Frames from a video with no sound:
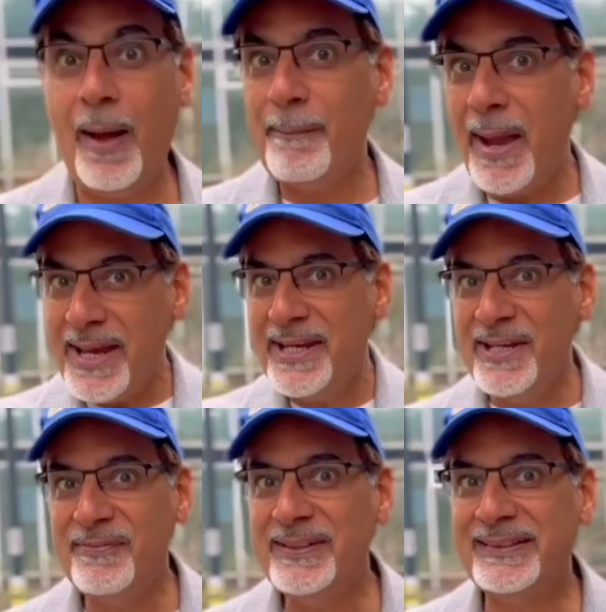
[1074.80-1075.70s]
may
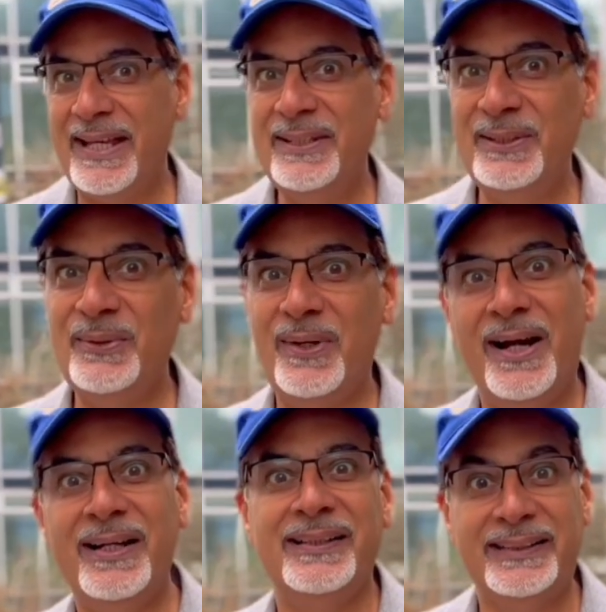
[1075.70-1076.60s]
even send you
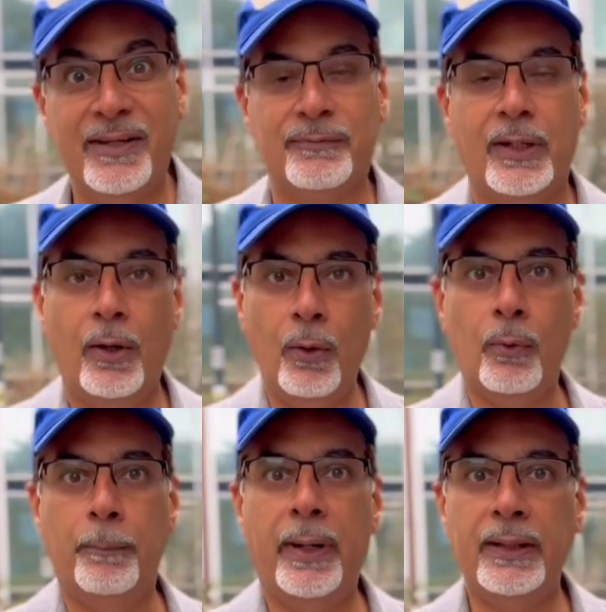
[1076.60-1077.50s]
a gift. Oh,
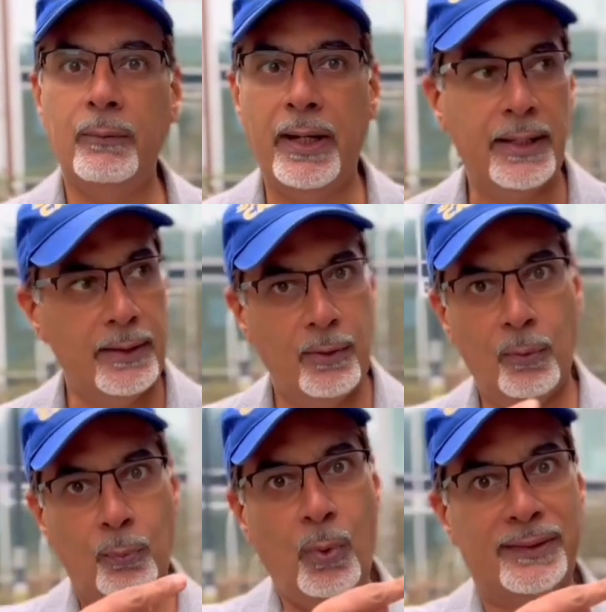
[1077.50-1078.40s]
by the way,
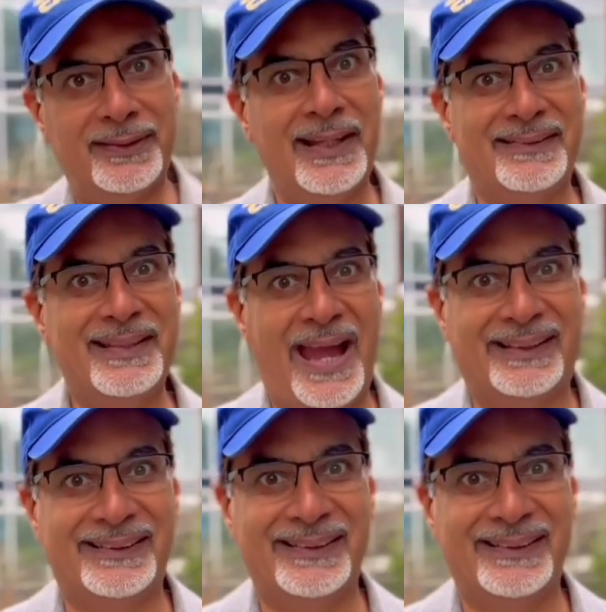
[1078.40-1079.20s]
watch this next.